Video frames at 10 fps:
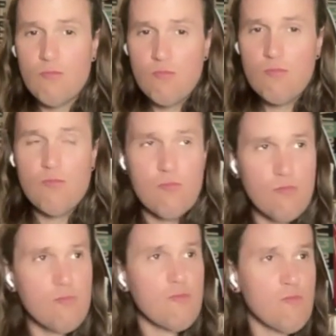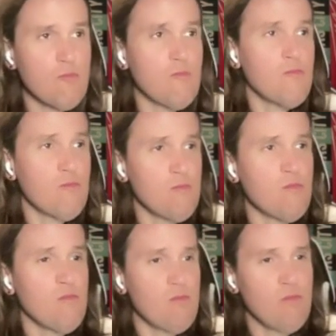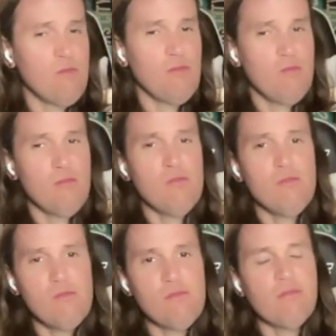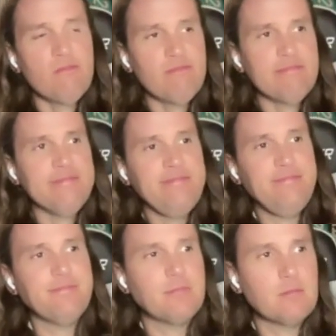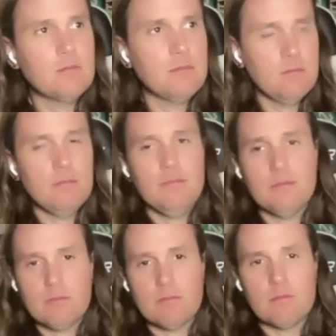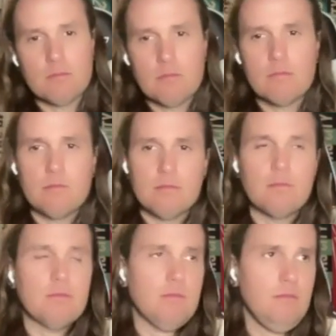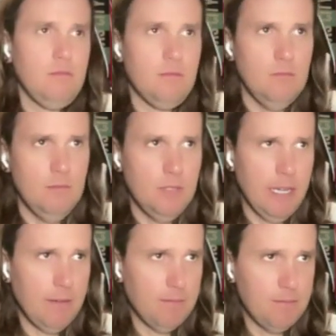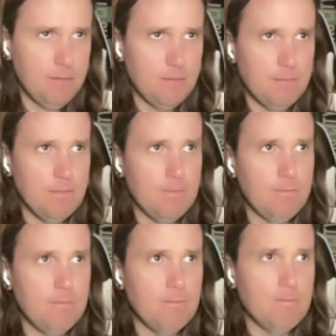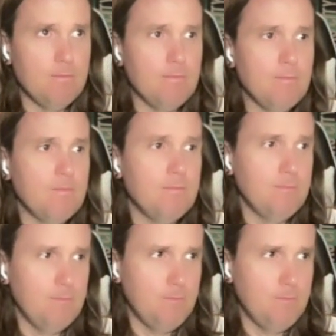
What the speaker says: (not speaking)